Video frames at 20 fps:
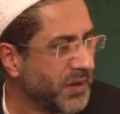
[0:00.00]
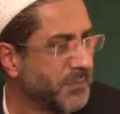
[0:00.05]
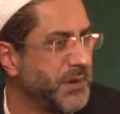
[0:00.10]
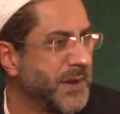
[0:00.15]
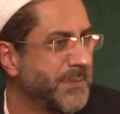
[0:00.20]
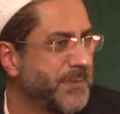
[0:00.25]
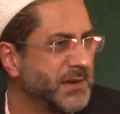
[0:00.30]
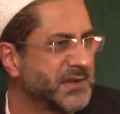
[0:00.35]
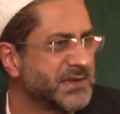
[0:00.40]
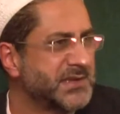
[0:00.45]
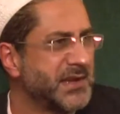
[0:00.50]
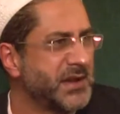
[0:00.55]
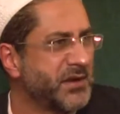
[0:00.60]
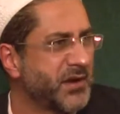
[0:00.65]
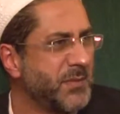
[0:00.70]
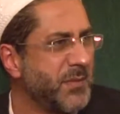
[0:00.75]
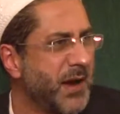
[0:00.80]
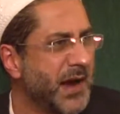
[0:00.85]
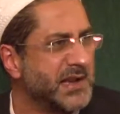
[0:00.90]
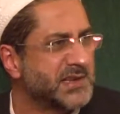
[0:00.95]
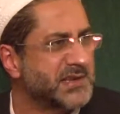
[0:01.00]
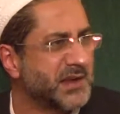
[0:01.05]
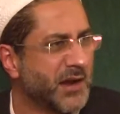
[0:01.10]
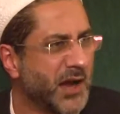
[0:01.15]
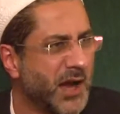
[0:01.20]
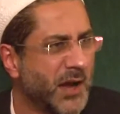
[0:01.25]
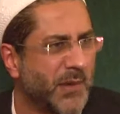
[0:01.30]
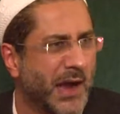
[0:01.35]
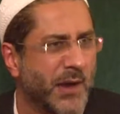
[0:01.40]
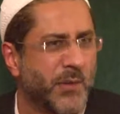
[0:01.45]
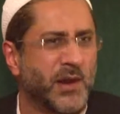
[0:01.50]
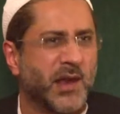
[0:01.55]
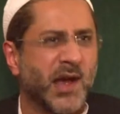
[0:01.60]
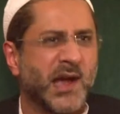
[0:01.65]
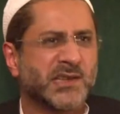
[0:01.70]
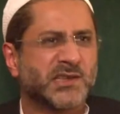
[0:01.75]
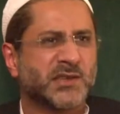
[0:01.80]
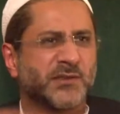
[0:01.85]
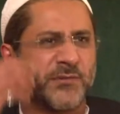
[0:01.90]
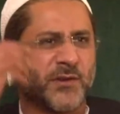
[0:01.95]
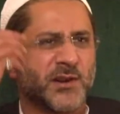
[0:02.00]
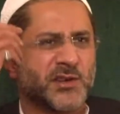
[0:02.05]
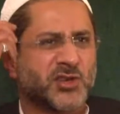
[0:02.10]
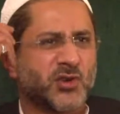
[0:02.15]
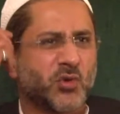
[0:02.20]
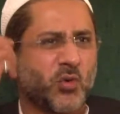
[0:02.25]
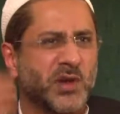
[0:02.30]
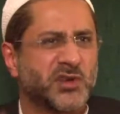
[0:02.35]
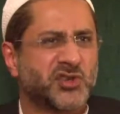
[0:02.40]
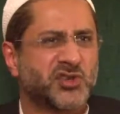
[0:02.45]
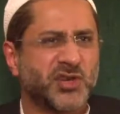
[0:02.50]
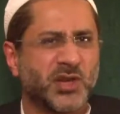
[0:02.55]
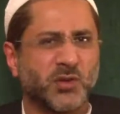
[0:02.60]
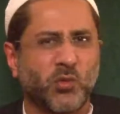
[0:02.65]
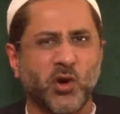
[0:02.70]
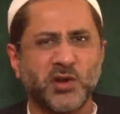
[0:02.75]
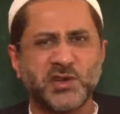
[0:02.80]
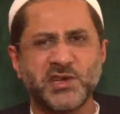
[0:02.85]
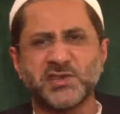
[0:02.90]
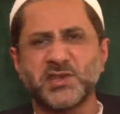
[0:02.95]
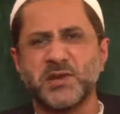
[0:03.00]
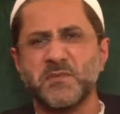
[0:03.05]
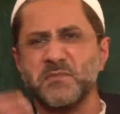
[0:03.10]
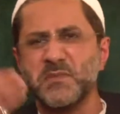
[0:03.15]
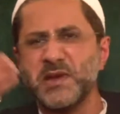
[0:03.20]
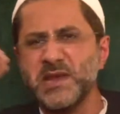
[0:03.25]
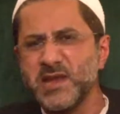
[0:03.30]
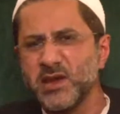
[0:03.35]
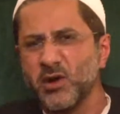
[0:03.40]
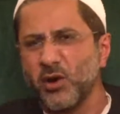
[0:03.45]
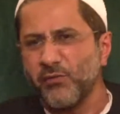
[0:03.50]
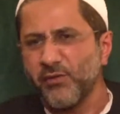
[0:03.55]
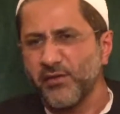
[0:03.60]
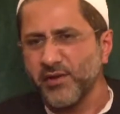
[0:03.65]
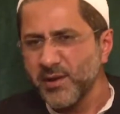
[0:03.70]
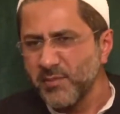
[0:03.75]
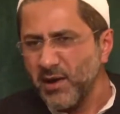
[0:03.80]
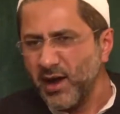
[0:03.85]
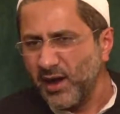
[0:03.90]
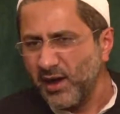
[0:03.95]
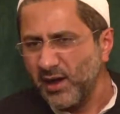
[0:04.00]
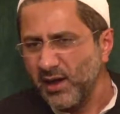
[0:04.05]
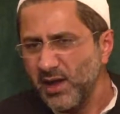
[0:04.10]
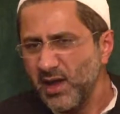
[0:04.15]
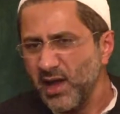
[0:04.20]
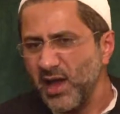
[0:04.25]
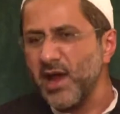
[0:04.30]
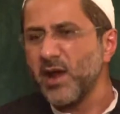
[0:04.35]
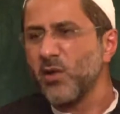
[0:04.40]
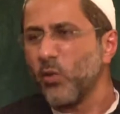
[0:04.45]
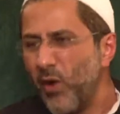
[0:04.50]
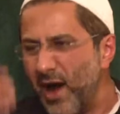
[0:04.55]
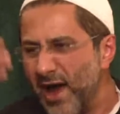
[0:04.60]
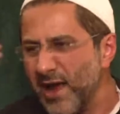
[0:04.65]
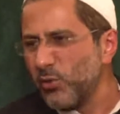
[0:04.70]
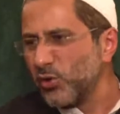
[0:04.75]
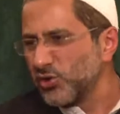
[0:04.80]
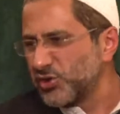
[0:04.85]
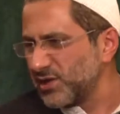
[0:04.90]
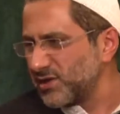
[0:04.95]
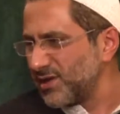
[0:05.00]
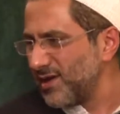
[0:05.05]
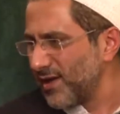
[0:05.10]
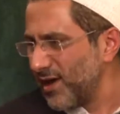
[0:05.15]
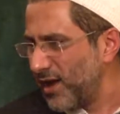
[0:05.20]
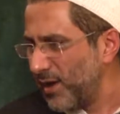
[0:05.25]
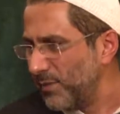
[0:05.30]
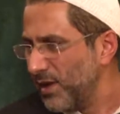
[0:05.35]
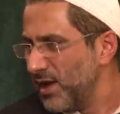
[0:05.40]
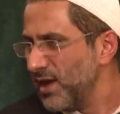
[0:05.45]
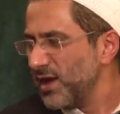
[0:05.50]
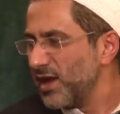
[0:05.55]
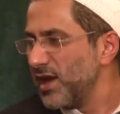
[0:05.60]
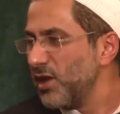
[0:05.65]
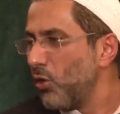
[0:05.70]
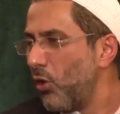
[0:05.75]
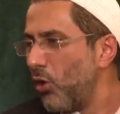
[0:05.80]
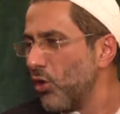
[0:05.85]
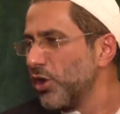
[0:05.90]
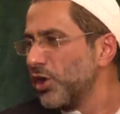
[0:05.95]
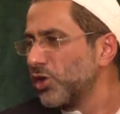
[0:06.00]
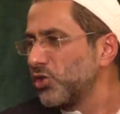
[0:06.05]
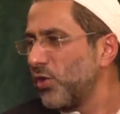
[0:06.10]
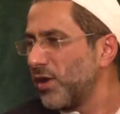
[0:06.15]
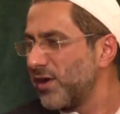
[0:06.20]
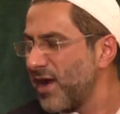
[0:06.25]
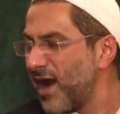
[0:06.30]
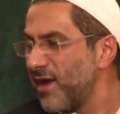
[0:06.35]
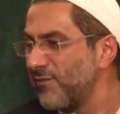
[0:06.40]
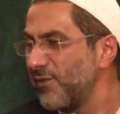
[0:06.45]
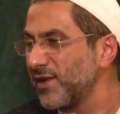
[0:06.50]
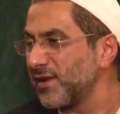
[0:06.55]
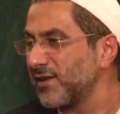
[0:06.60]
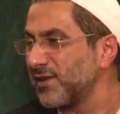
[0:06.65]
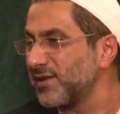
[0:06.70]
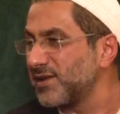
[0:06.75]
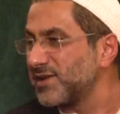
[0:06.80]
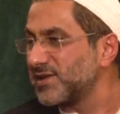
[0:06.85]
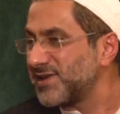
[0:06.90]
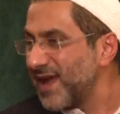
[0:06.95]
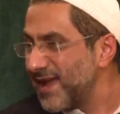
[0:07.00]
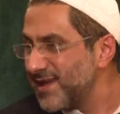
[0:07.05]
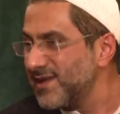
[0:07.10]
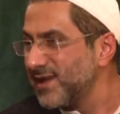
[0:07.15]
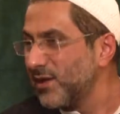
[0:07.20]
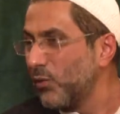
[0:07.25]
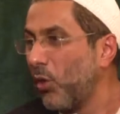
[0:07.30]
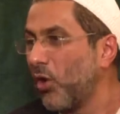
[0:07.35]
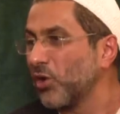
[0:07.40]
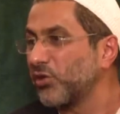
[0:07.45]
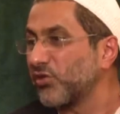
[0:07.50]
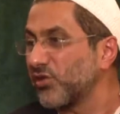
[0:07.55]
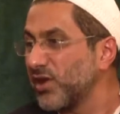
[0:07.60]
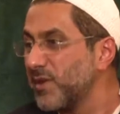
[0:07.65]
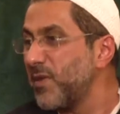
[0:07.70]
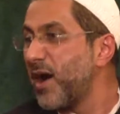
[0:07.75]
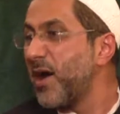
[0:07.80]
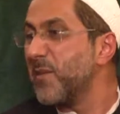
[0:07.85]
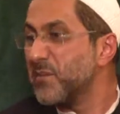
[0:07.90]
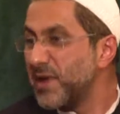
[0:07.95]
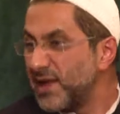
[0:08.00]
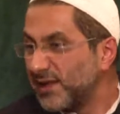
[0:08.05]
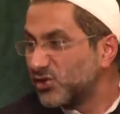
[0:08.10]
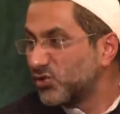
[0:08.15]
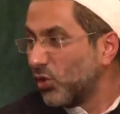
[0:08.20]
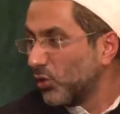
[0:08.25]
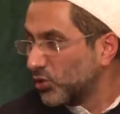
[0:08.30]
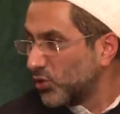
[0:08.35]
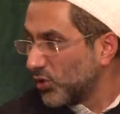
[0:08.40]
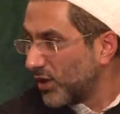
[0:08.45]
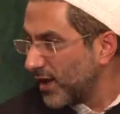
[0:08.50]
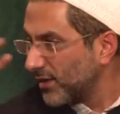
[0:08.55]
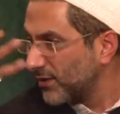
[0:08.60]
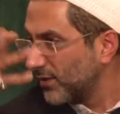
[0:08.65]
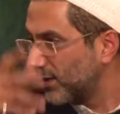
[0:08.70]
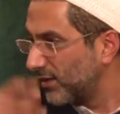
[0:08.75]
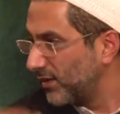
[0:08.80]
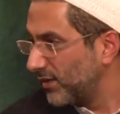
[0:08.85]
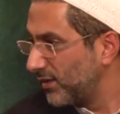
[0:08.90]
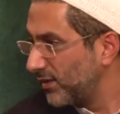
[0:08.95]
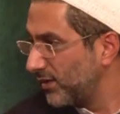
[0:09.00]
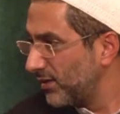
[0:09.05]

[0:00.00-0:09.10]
People say riba is haram. I will ask the first question what is the meaning of riba and why was it haram? In order to arrive at an understanding what riba means altogether